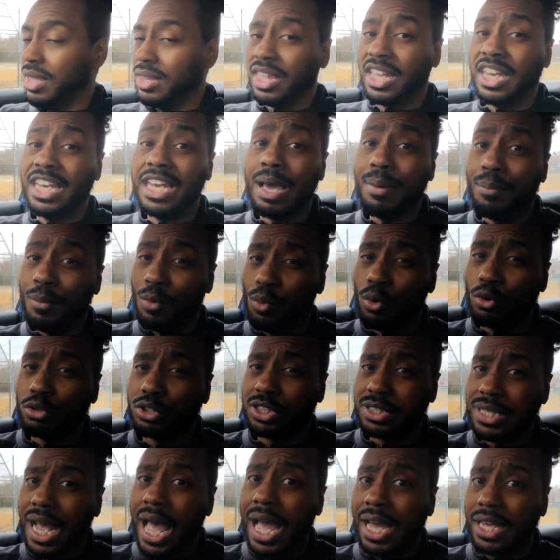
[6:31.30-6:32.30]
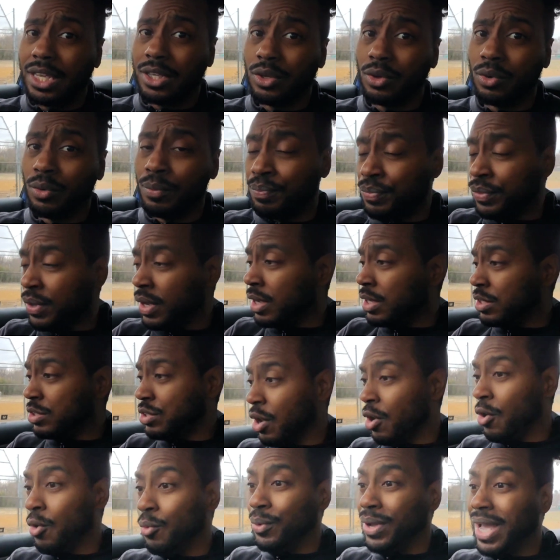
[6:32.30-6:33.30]
the number will shock you.
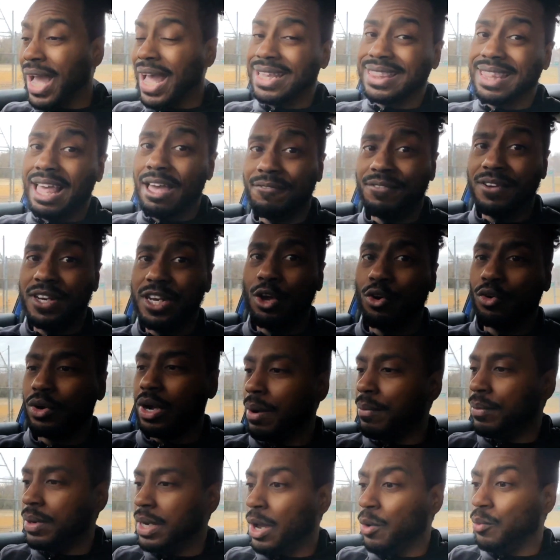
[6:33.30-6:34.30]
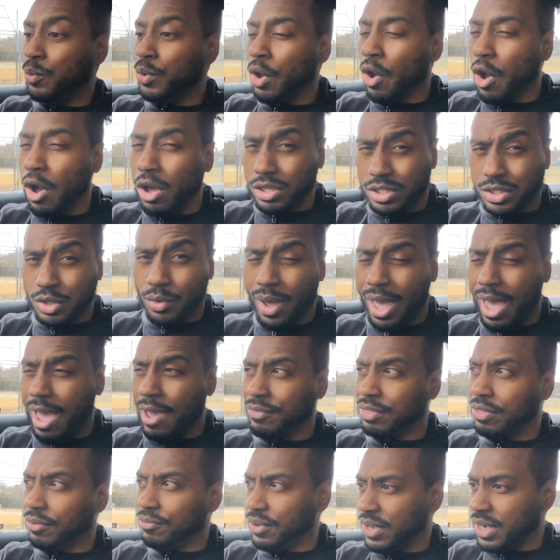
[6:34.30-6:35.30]
So we got that video coming up. We also
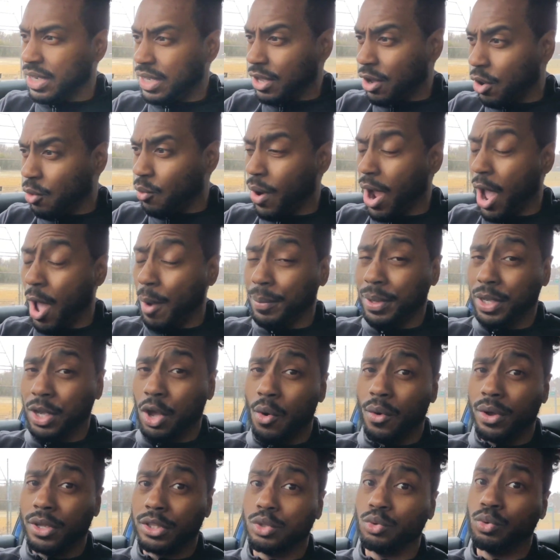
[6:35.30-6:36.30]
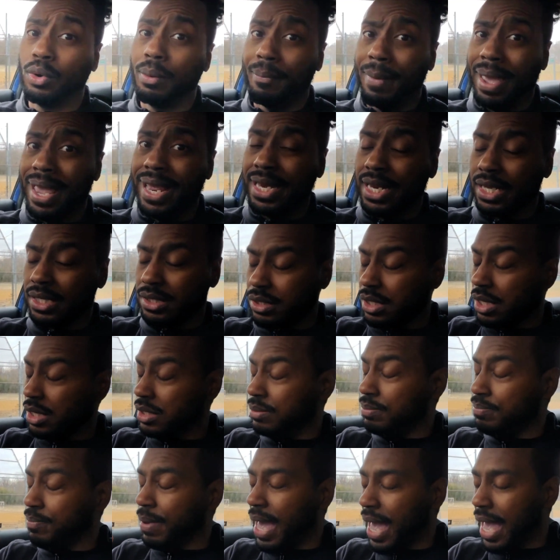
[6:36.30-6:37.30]
have the video where I'll be going through the maintenance
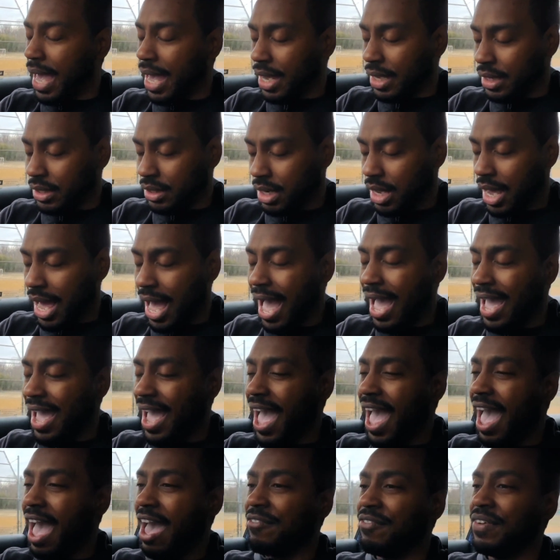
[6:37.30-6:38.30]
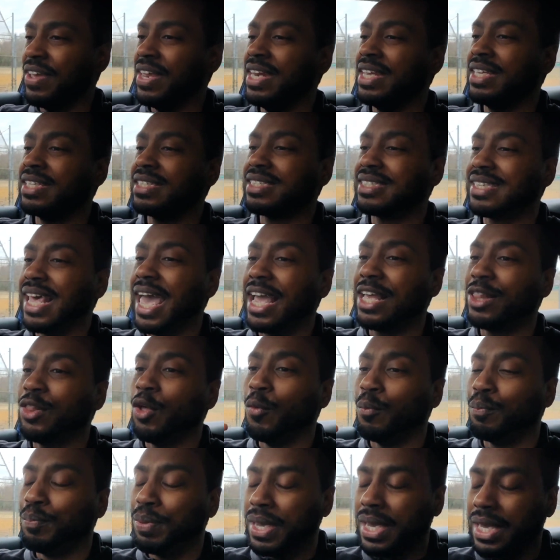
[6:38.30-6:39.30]
because man, I have an
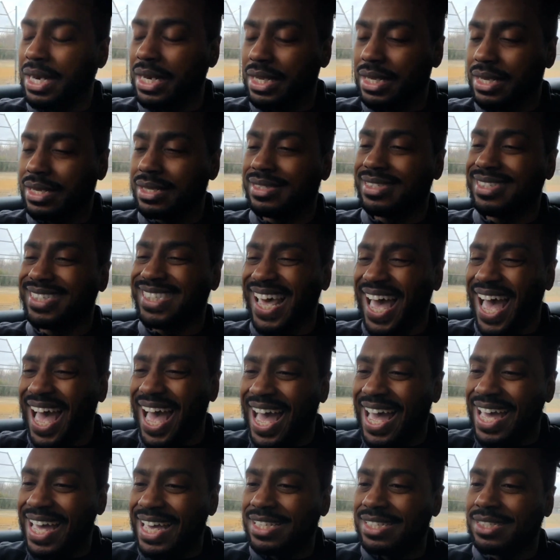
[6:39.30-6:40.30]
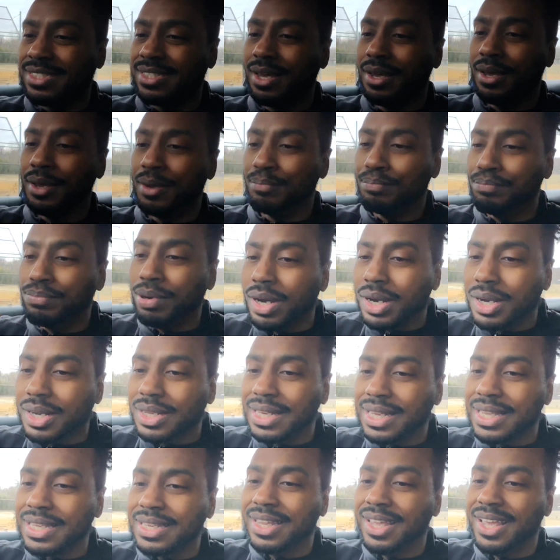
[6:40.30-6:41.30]
encyclopedia sized
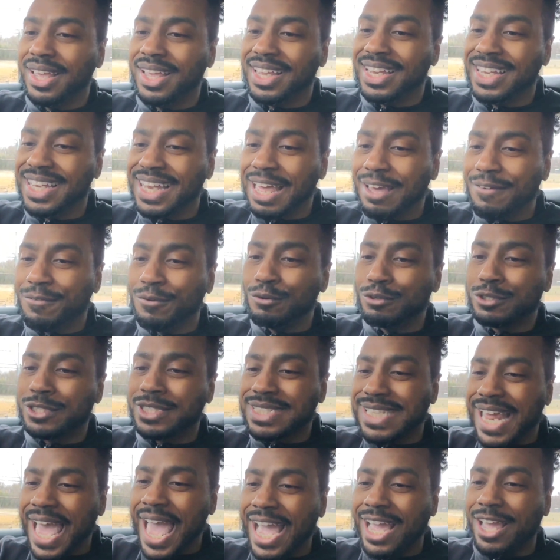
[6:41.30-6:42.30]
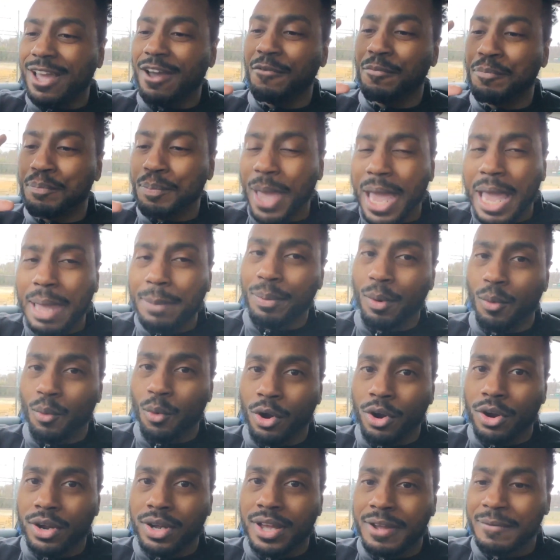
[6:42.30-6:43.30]
booklet level stack of
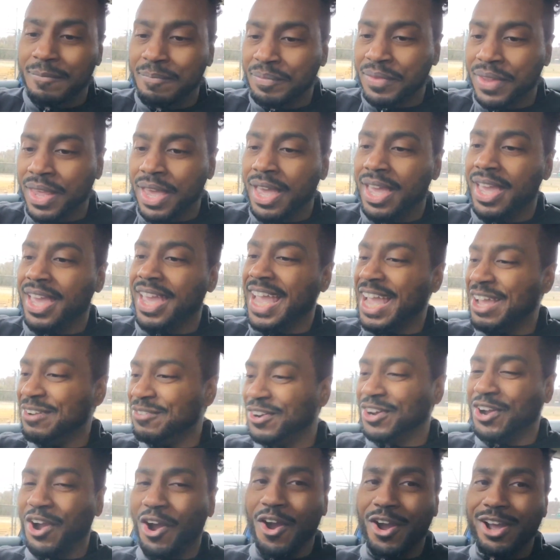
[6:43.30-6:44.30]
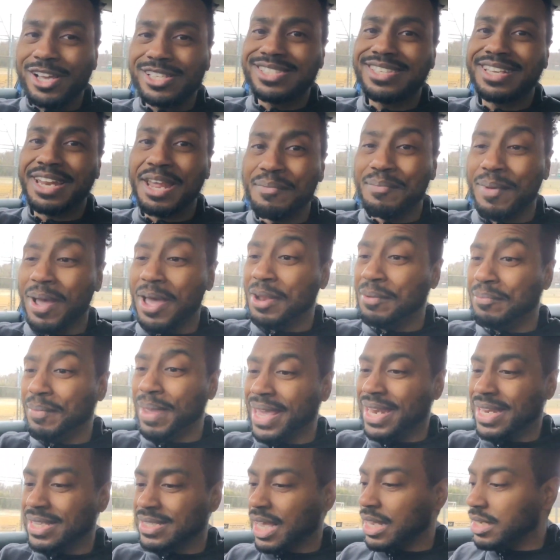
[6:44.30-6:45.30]
paperwork in regards to the amount of
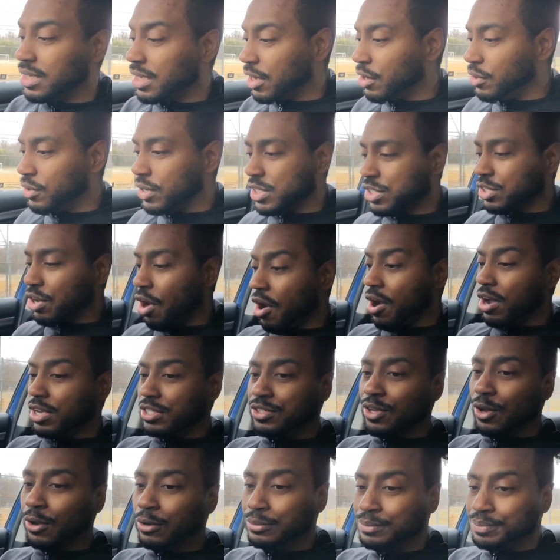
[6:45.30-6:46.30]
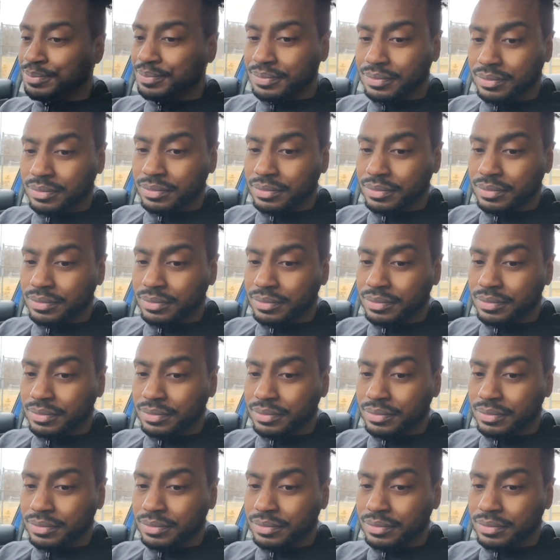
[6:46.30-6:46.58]
maintenance I've done on this car. So